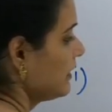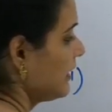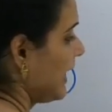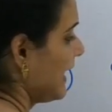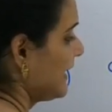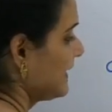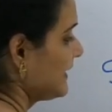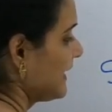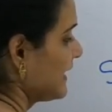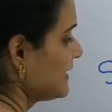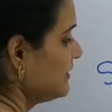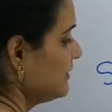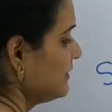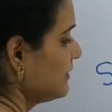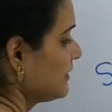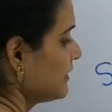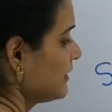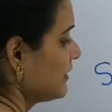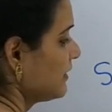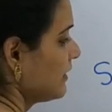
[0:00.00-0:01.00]
I can
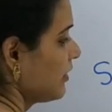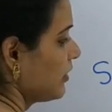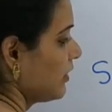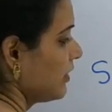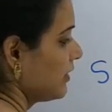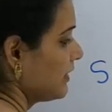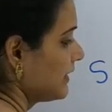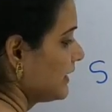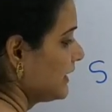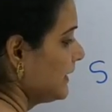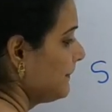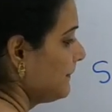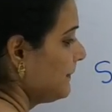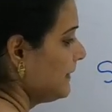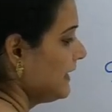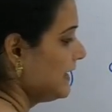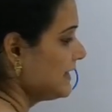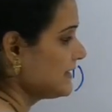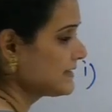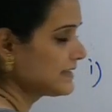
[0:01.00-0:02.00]

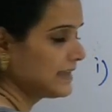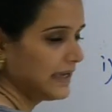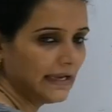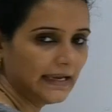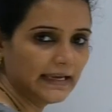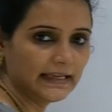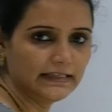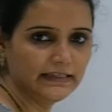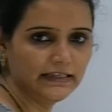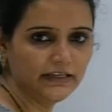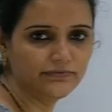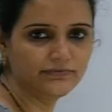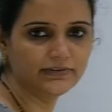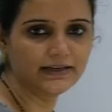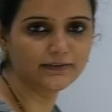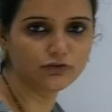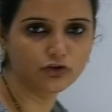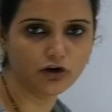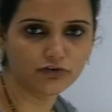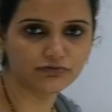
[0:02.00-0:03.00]
replace any
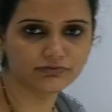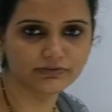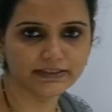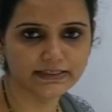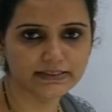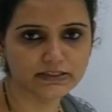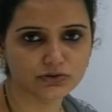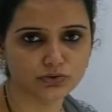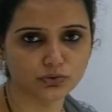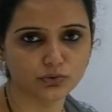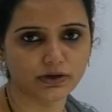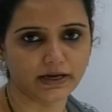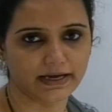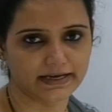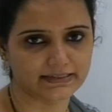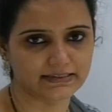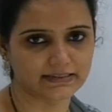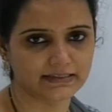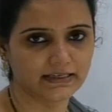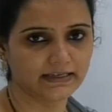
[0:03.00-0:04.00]
one of these two S.
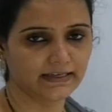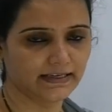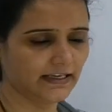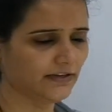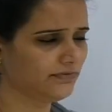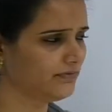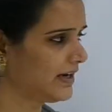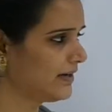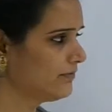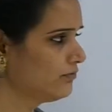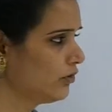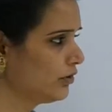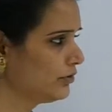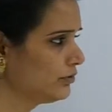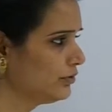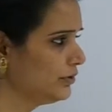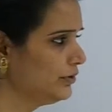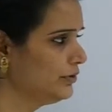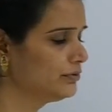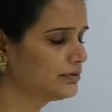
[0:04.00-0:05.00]
If I want
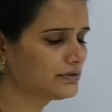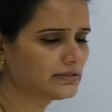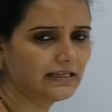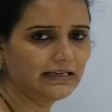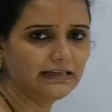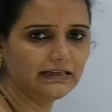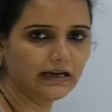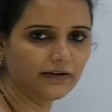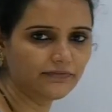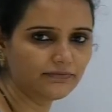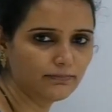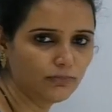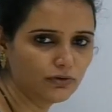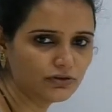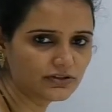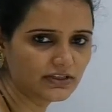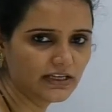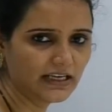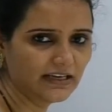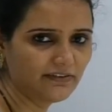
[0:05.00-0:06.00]
to use the
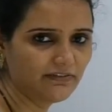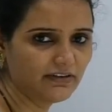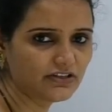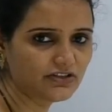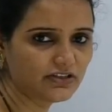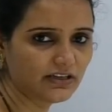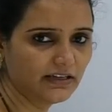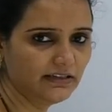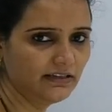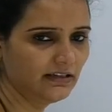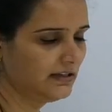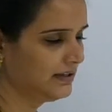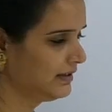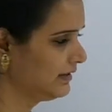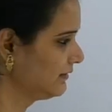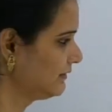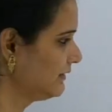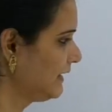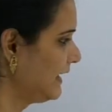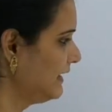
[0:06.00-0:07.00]
leftmost derivation,
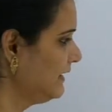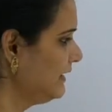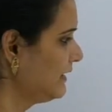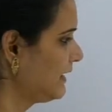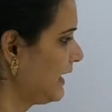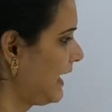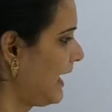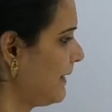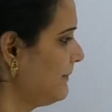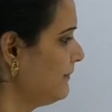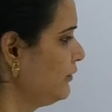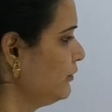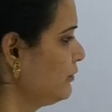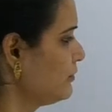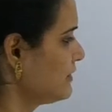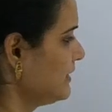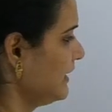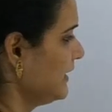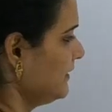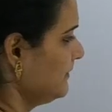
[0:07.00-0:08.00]
then I am
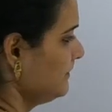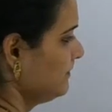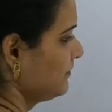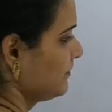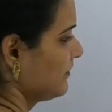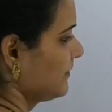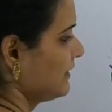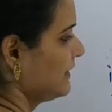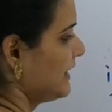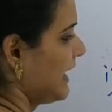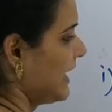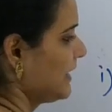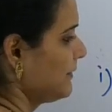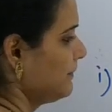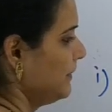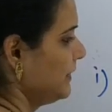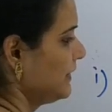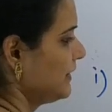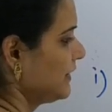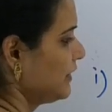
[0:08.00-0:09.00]
using that
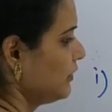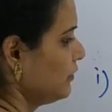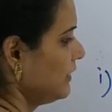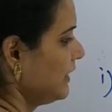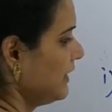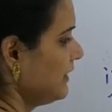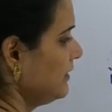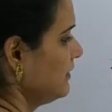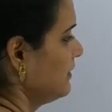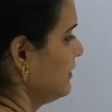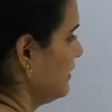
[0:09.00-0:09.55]
particular